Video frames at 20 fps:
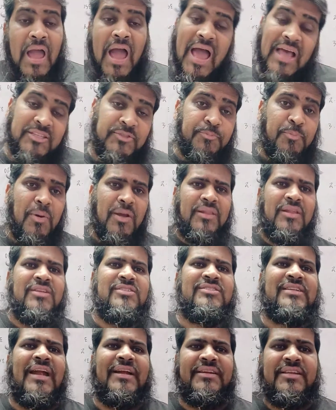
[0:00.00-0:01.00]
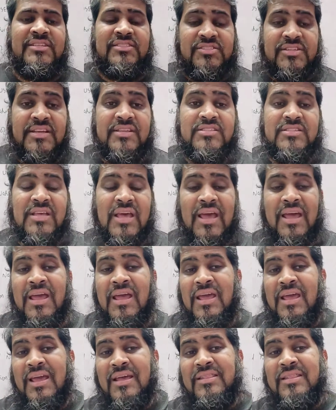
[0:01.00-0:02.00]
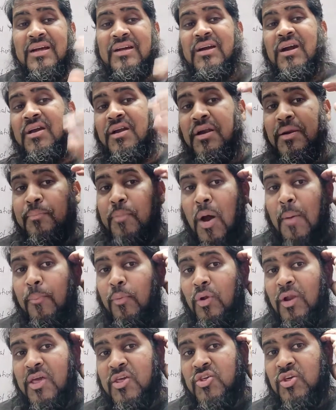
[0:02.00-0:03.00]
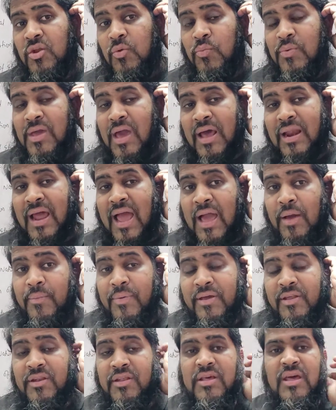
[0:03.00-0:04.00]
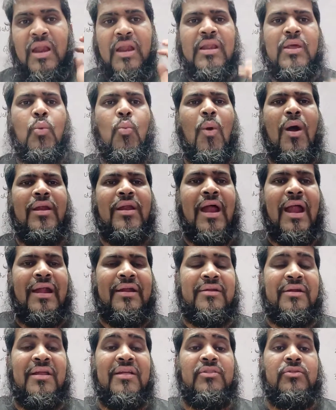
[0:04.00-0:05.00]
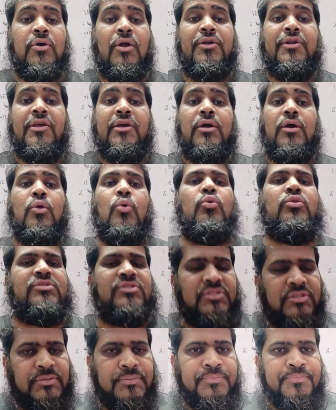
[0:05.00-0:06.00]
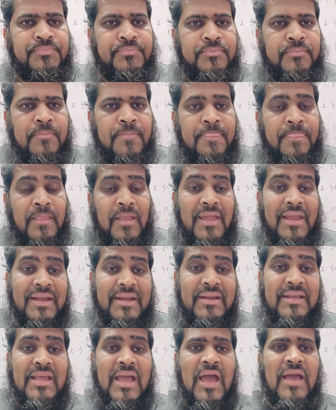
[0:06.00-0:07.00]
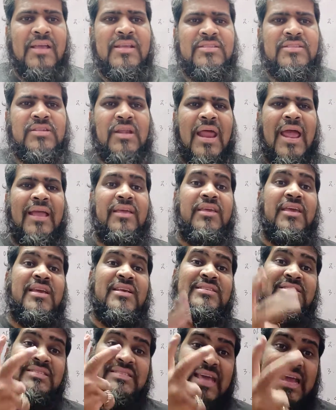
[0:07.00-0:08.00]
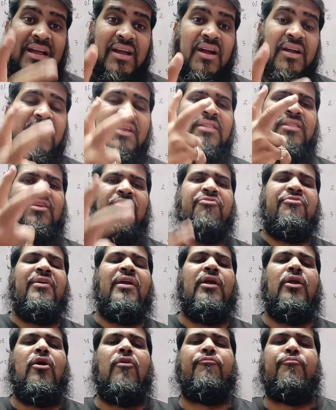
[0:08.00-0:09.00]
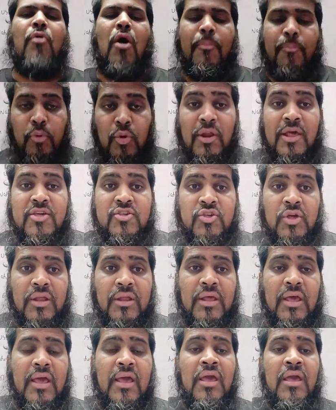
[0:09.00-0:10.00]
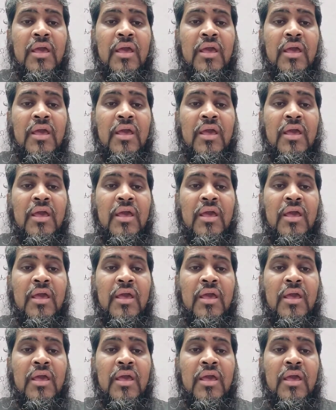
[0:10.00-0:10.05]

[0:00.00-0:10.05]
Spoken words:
As per the statistics, in the current population, we are having nearly 130 crores. India is ranking second in the field of population